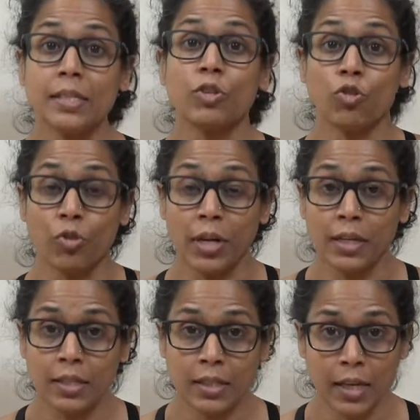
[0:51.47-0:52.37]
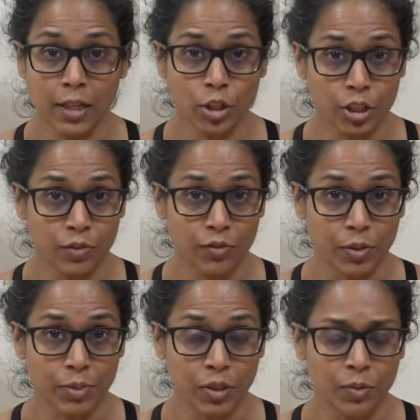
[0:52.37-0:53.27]
it drains the energy
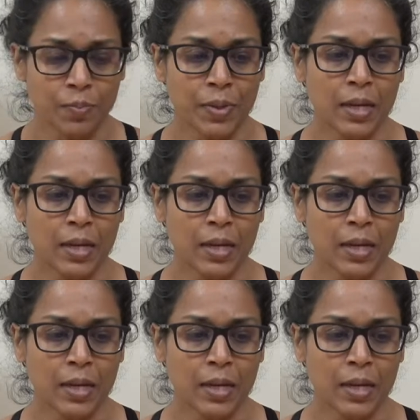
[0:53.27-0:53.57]
from you,